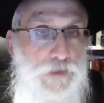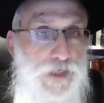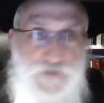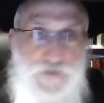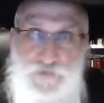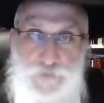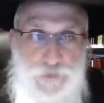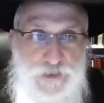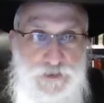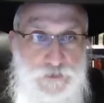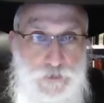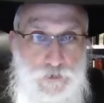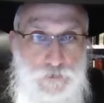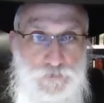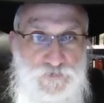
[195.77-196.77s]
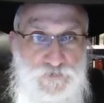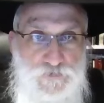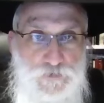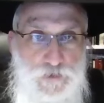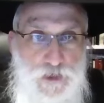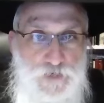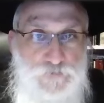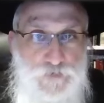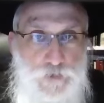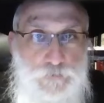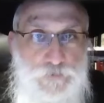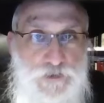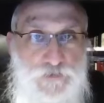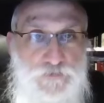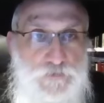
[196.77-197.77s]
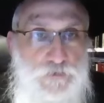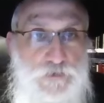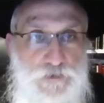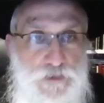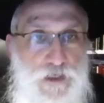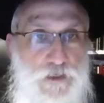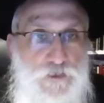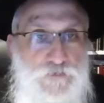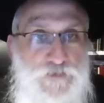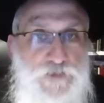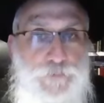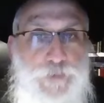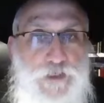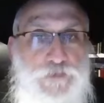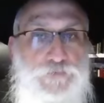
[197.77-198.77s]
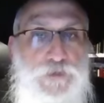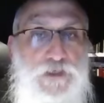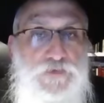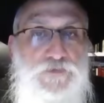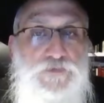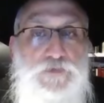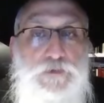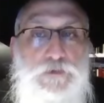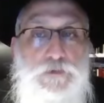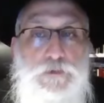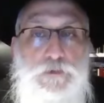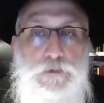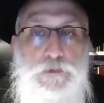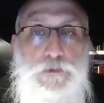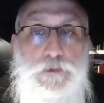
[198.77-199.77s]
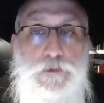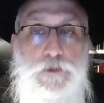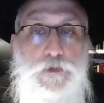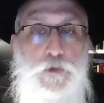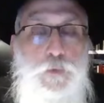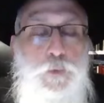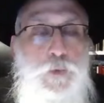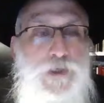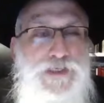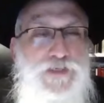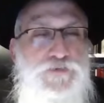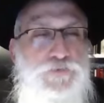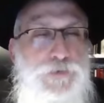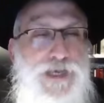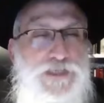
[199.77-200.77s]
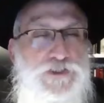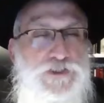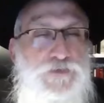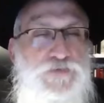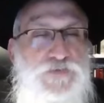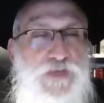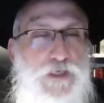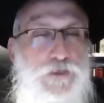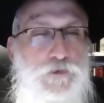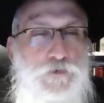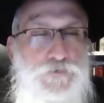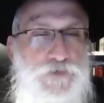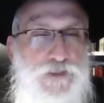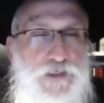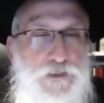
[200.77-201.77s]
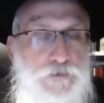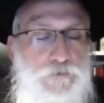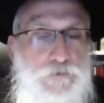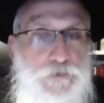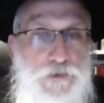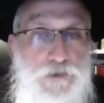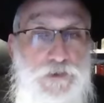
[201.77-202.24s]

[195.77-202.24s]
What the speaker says: Everybody knows Avram, Yitzchak, and Yaakov are the patriarchs. What is Rashi saying over here?